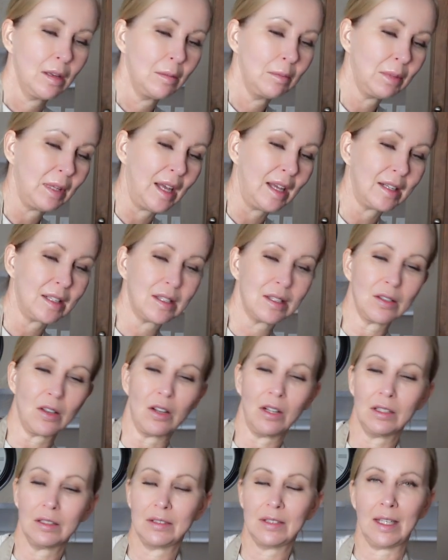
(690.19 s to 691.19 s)
black
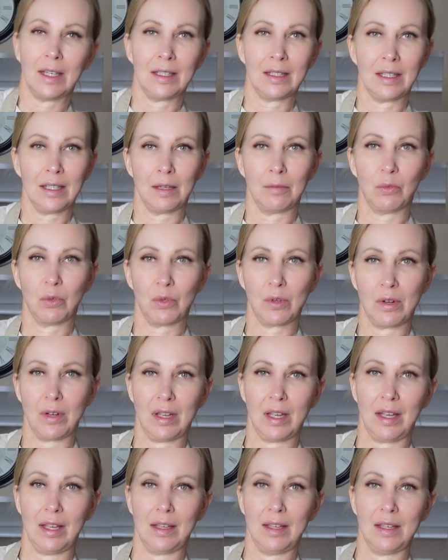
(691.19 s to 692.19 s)
salt to get a more
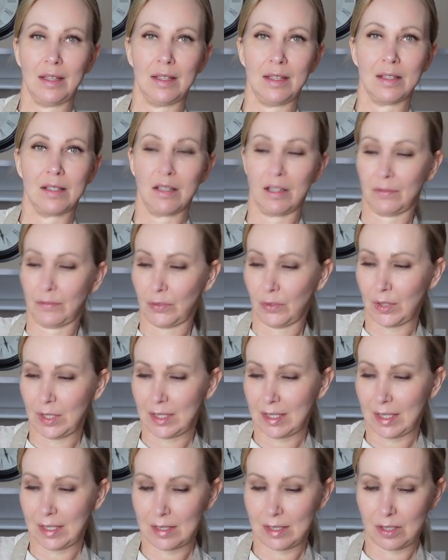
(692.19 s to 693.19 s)
eggy,
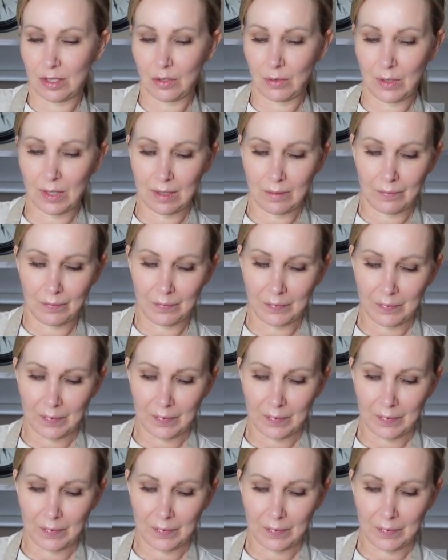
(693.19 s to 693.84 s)
sulfury taste to it.